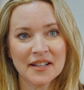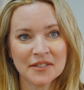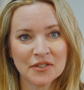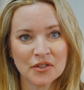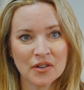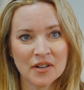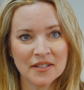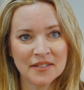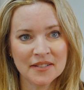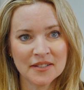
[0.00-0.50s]
I
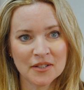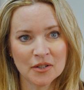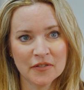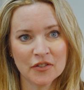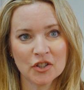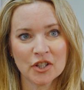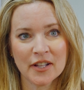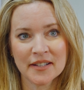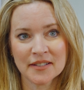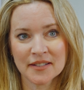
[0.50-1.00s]
started
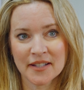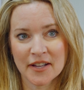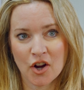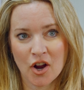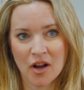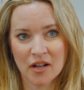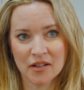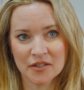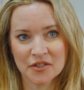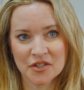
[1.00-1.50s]
Silver Lake
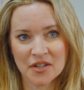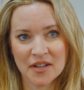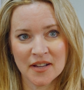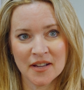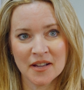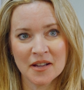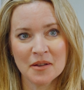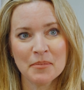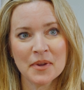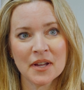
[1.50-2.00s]

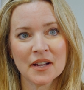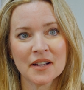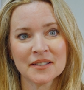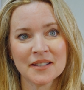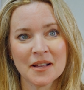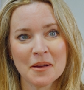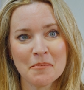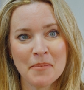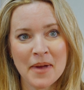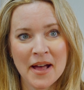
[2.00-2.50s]
Psychology
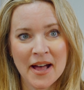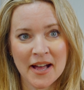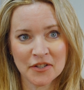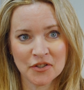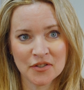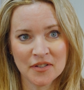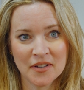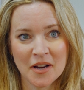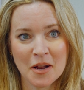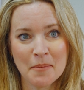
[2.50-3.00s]
because I'm
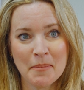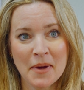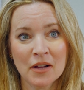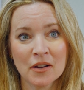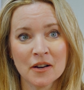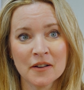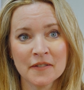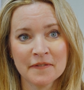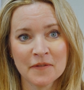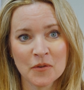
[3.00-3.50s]
passionate
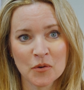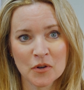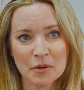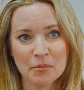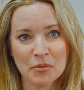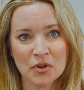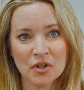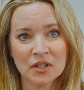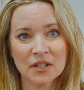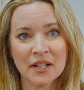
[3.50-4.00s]
about
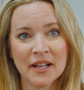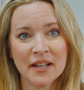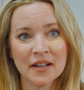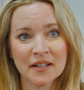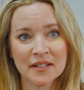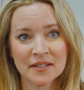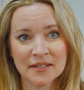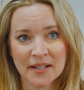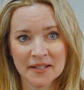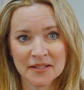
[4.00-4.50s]
affordable and
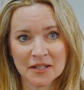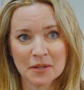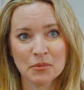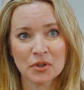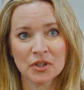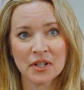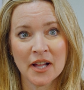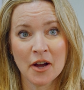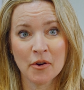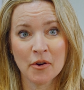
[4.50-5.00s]
accessible